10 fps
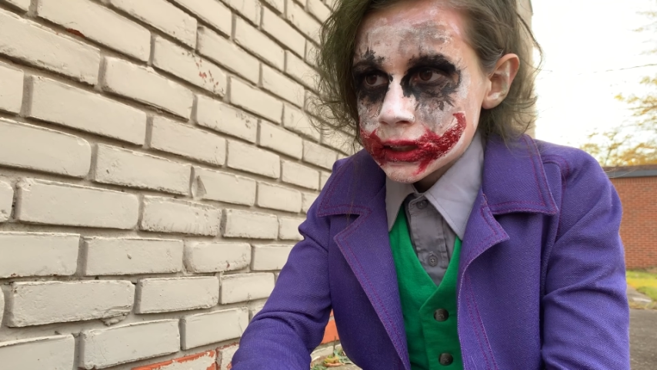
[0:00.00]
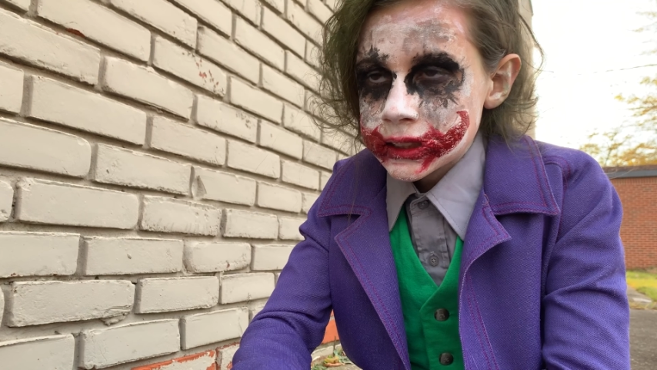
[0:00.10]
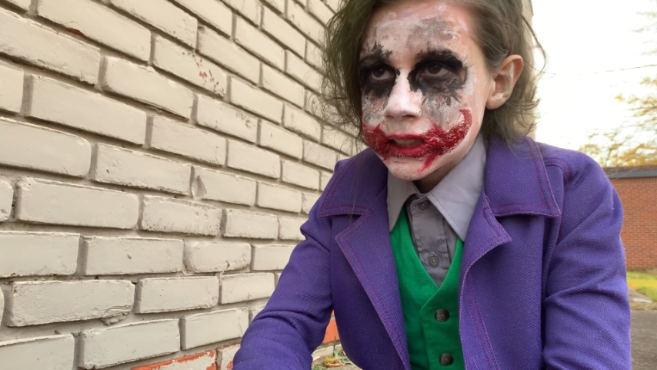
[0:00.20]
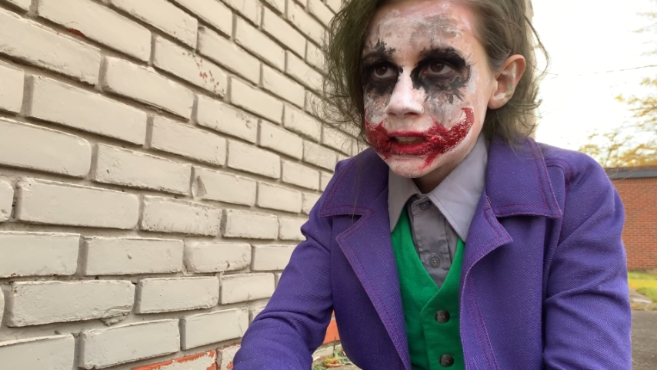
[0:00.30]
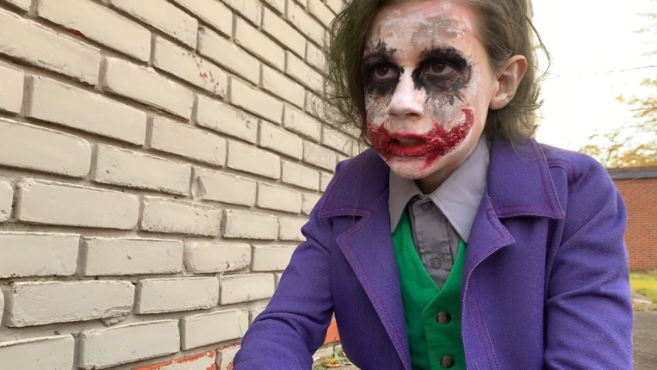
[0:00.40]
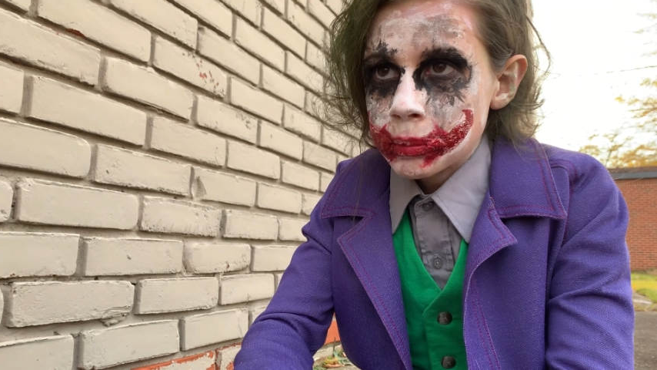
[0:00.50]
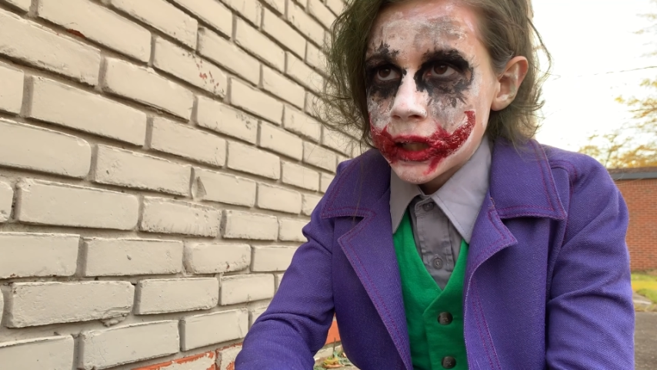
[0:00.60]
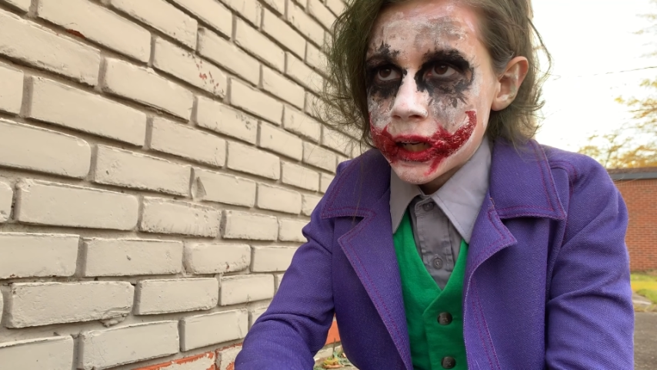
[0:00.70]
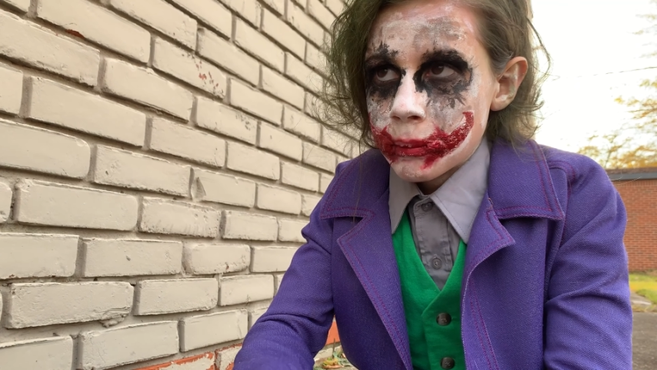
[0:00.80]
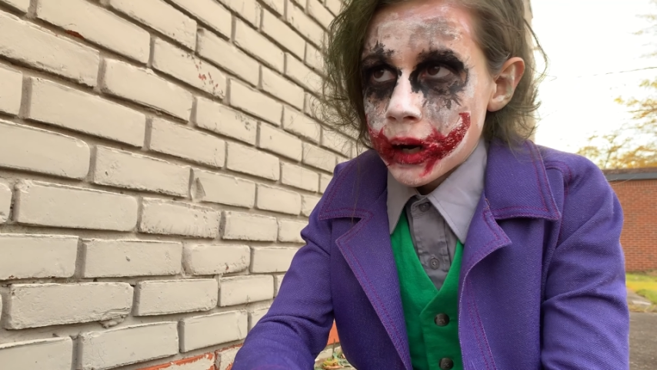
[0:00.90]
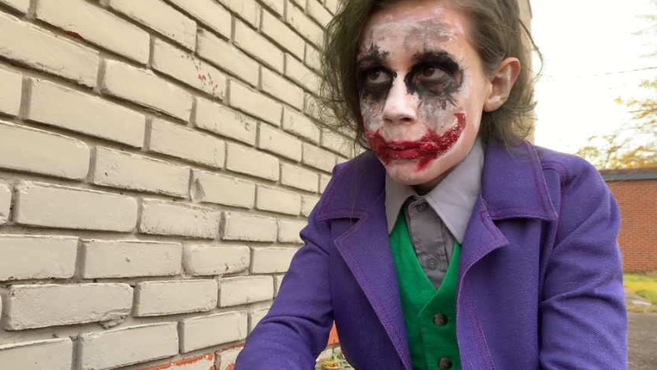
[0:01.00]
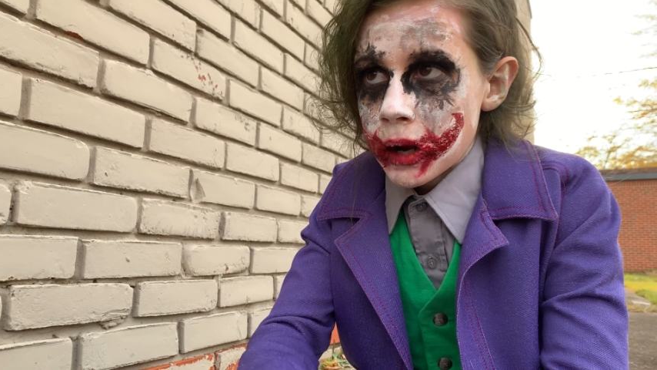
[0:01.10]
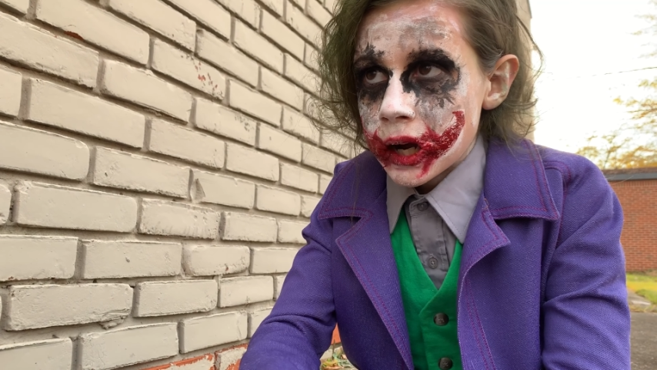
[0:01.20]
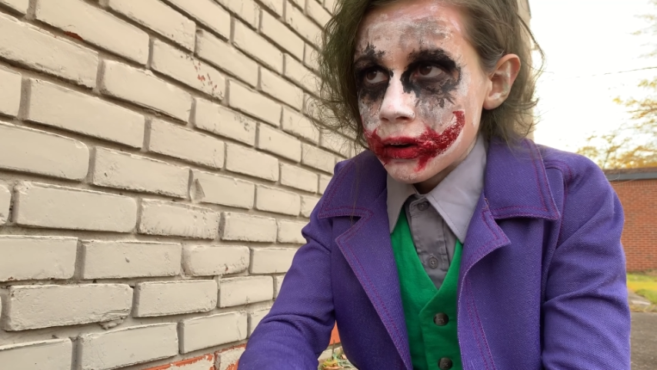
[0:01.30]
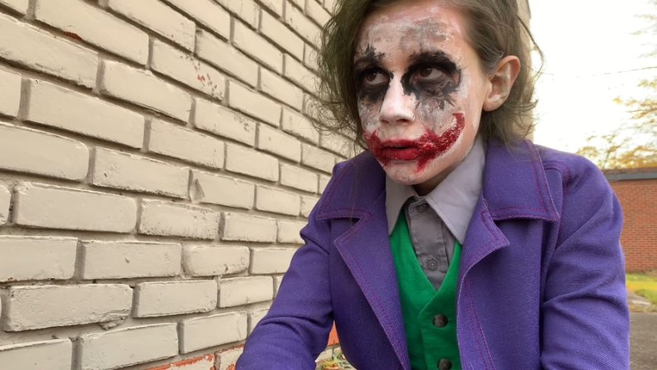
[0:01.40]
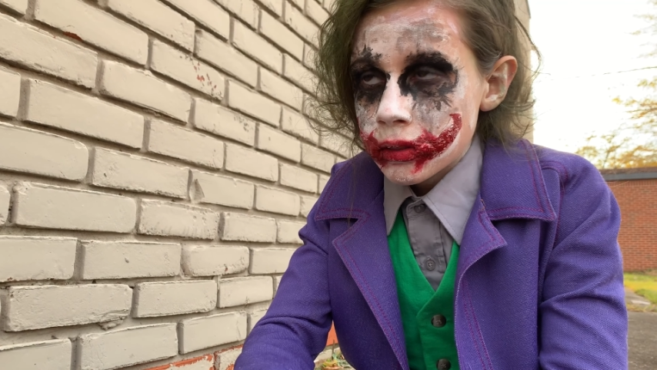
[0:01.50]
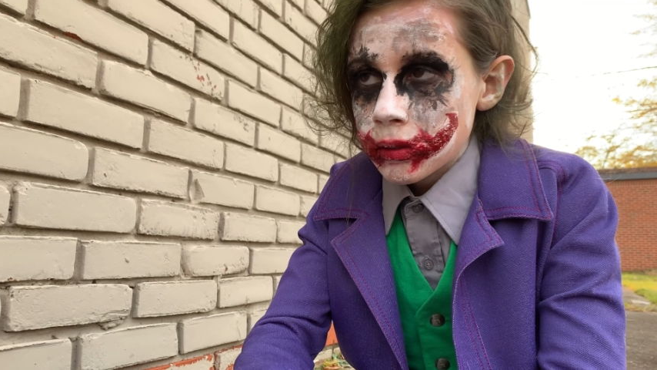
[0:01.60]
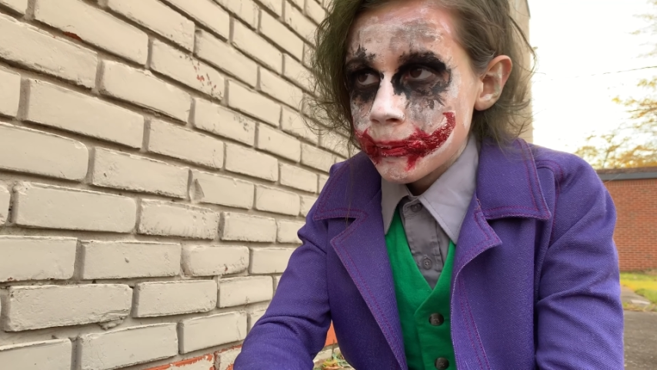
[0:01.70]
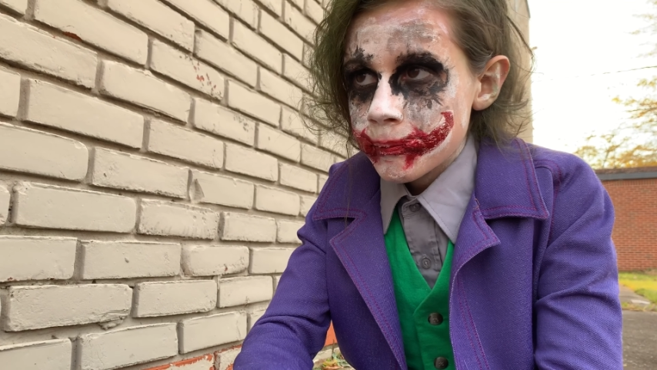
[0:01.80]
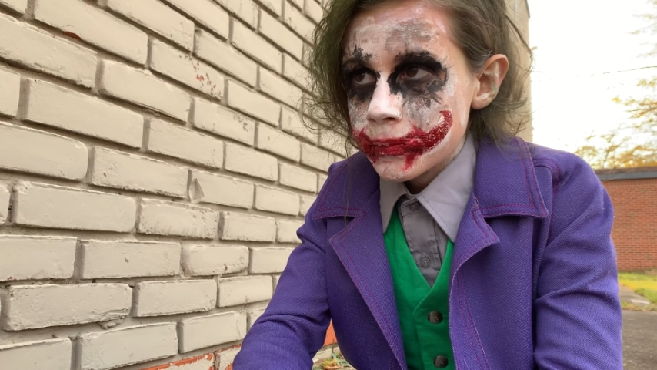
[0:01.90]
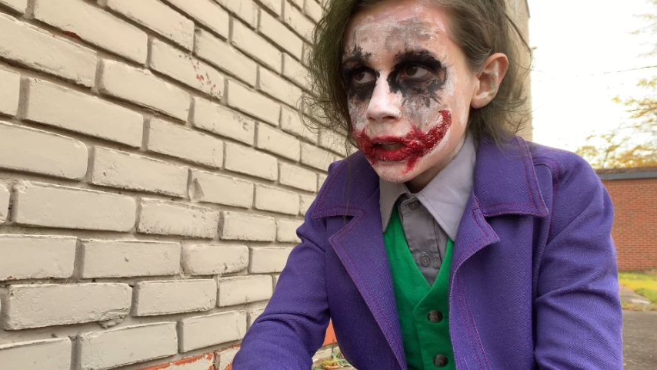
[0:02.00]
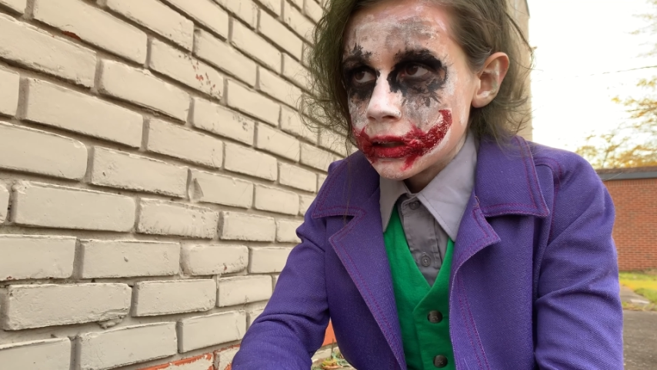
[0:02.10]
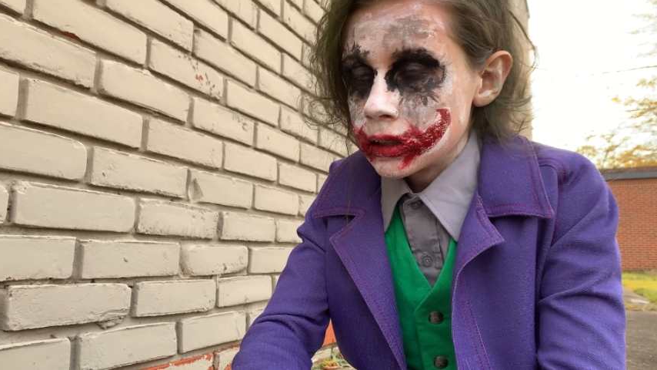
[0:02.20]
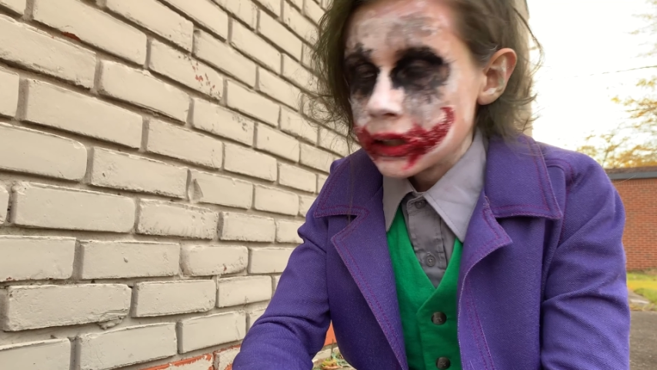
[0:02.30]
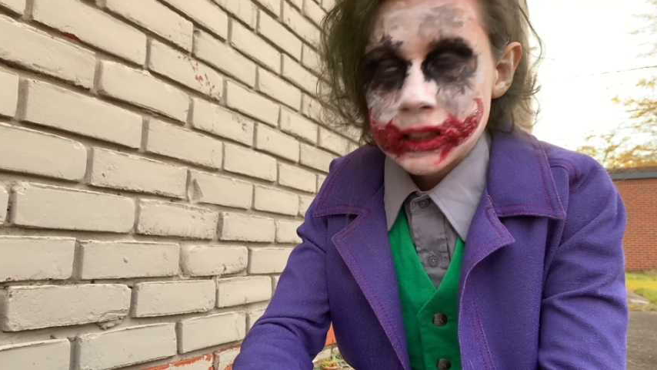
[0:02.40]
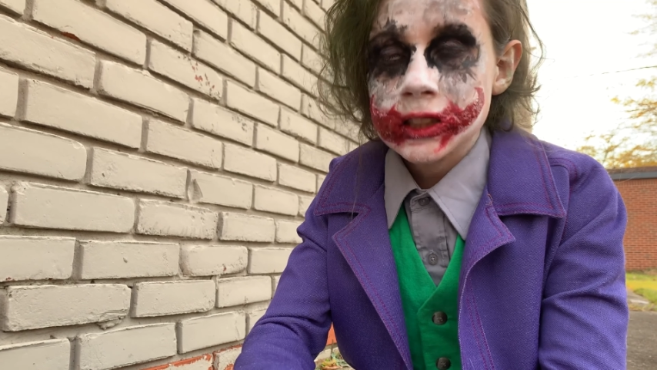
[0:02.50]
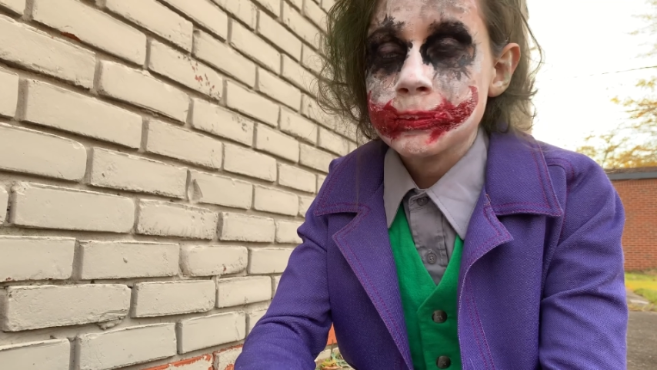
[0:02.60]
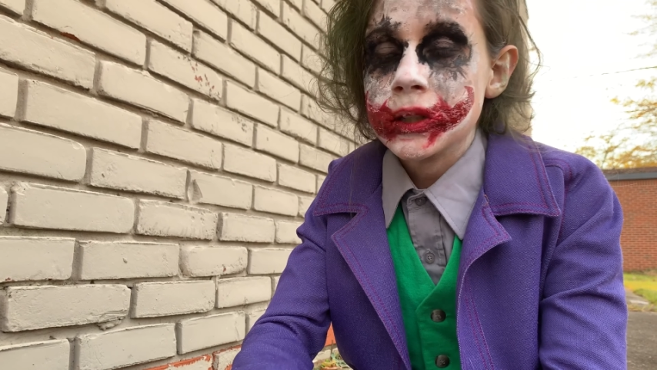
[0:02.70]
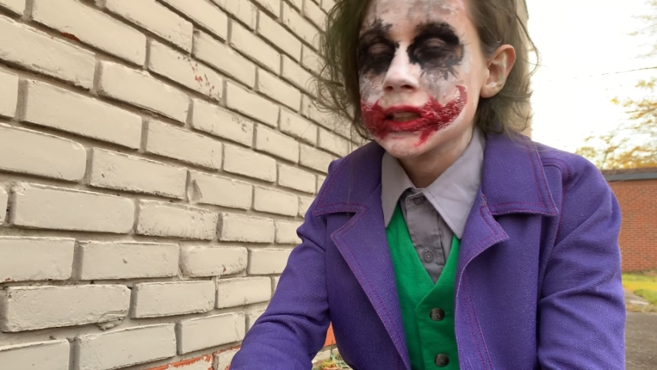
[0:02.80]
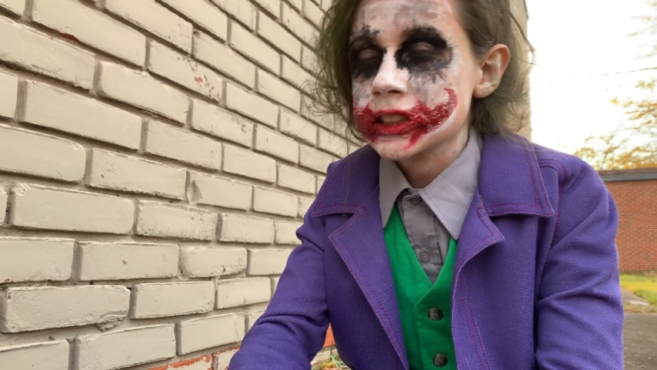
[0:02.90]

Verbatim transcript: Sticks the blade in my mouth. Let's put a